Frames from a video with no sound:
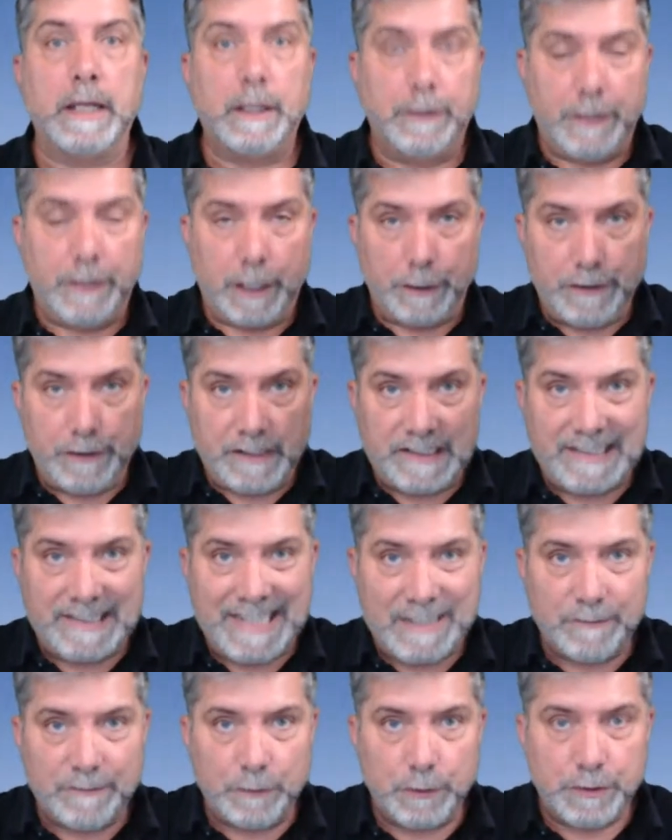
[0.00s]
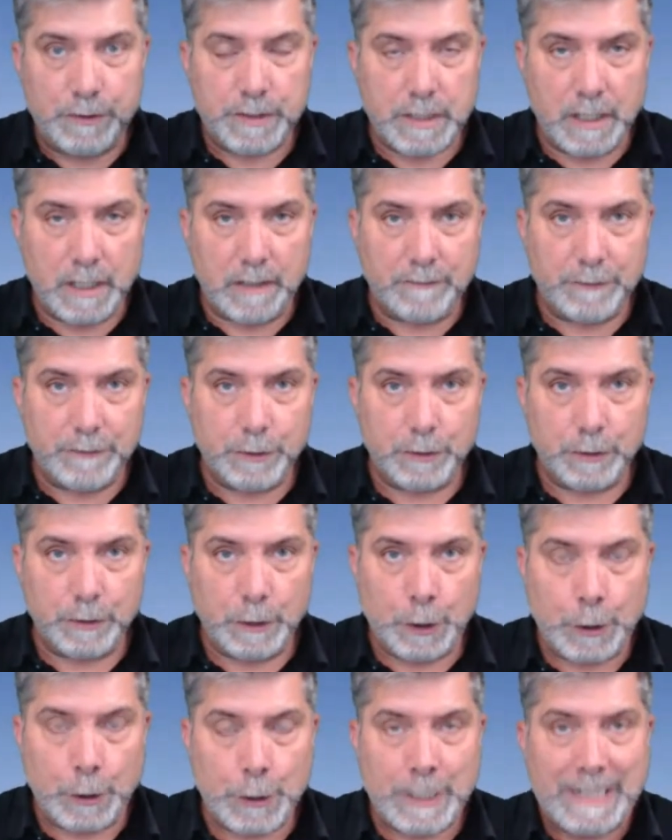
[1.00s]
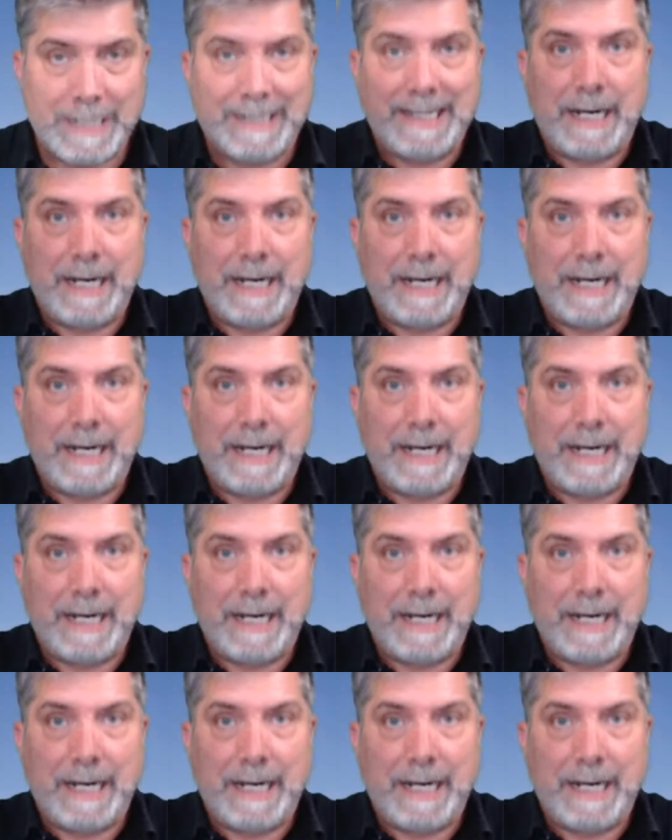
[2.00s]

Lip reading: They are the levels of your learning.